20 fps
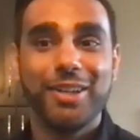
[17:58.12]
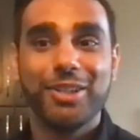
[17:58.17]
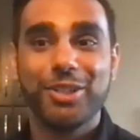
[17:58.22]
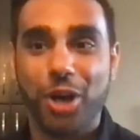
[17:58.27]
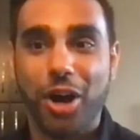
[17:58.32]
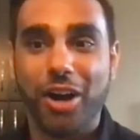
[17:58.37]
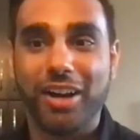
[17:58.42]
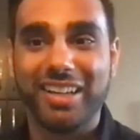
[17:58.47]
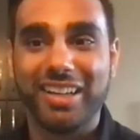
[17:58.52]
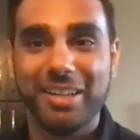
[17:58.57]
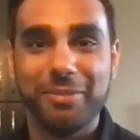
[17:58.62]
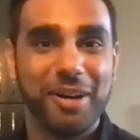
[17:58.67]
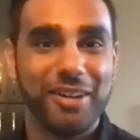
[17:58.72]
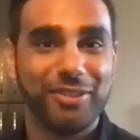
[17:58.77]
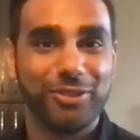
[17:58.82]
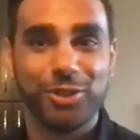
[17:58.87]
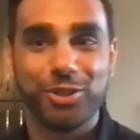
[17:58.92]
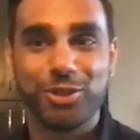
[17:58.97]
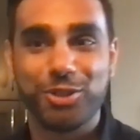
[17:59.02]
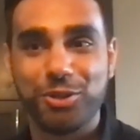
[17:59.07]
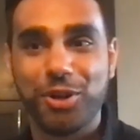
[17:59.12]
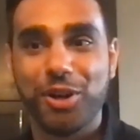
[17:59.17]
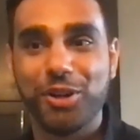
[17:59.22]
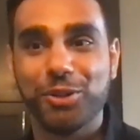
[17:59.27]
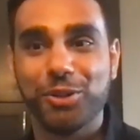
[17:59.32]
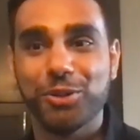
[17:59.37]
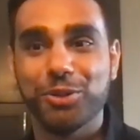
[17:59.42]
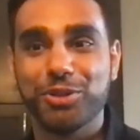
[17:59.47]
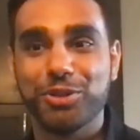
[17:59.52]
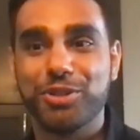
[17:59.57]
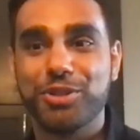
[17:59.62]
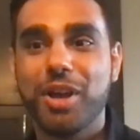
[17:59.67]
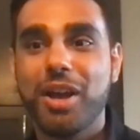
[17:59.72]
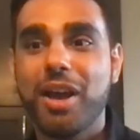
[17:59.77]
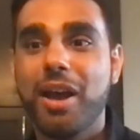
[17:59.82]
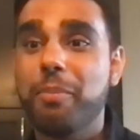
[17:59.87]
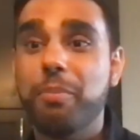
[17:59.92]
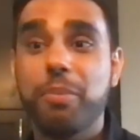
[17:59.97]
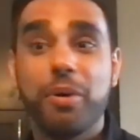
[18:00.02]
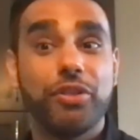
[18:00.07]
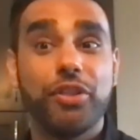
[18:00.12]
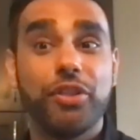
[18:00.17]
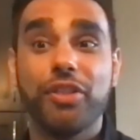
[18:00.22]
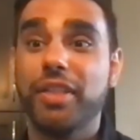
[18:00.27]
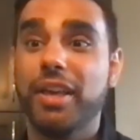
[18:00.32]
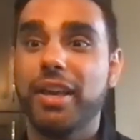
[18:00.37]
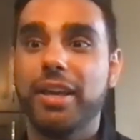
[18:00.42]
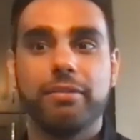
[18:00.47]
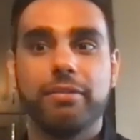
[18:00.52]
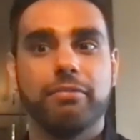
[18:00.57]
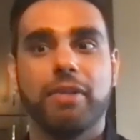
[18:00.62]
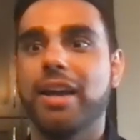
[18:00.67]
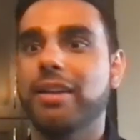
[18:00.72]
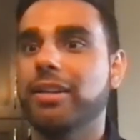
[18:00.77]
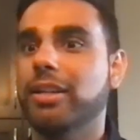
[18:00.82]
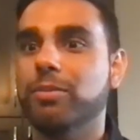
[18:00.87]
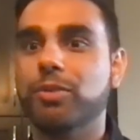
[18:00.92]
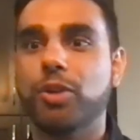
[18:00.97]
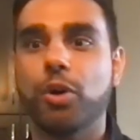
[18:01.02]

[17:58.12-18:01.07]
talking about their struggles, but then they end up